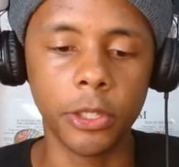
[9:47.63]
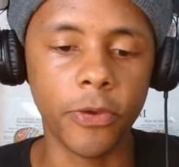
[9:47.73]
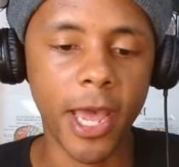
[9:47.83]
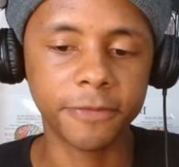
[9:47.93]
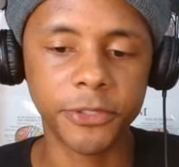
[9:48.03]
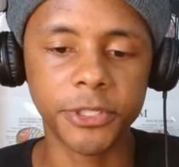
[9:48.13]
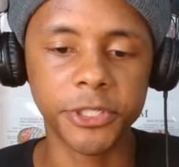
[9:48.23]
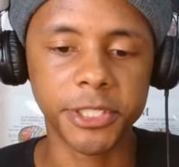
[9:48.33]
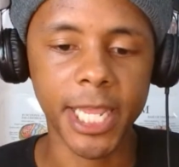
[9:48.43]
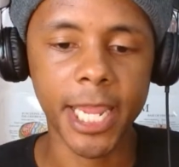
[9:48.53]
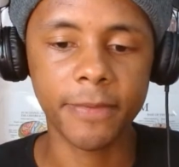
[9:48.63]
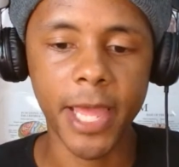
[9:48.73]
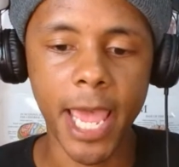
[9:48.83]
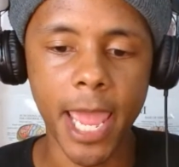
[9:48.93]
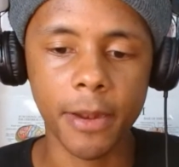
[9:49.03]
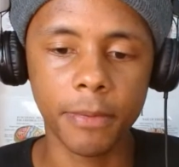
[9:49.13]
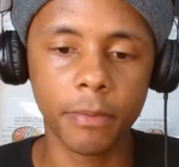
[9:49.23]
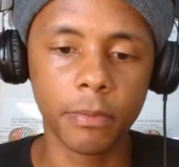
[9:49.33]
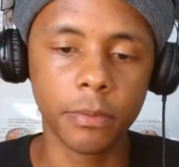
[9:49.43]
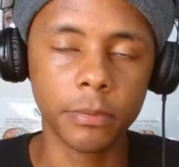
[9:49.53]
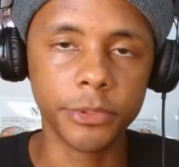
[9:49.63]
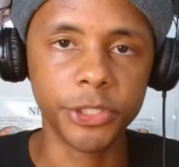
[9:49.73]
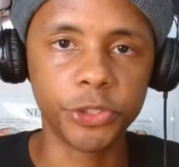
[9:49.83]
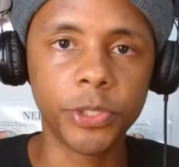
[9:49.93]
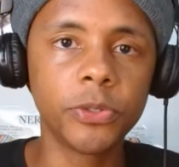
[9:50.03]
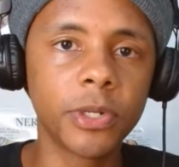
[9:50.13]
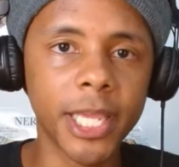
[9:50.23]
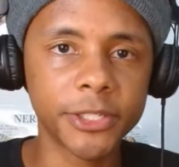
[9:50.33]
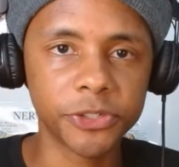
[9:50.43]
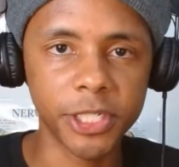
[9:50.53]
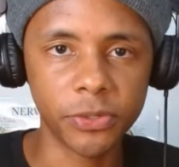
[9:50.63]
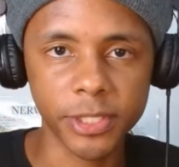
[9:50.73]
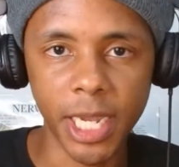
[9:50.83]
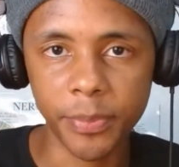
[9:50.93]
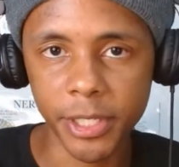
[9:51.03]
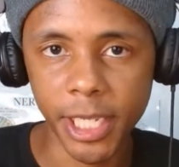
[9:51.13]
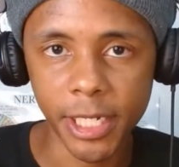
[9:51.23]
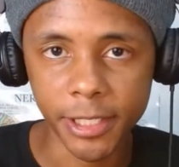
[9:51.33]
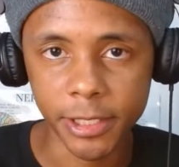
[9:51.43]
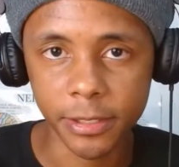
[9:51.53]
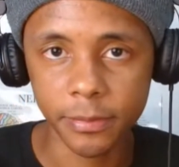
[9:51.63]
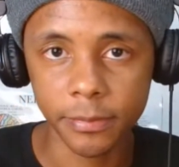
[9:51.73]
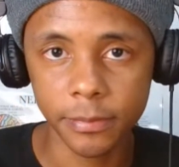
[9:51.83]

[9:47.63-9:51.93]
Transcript: you have to understand that the adrenal glands are sitting on top of the kidneys.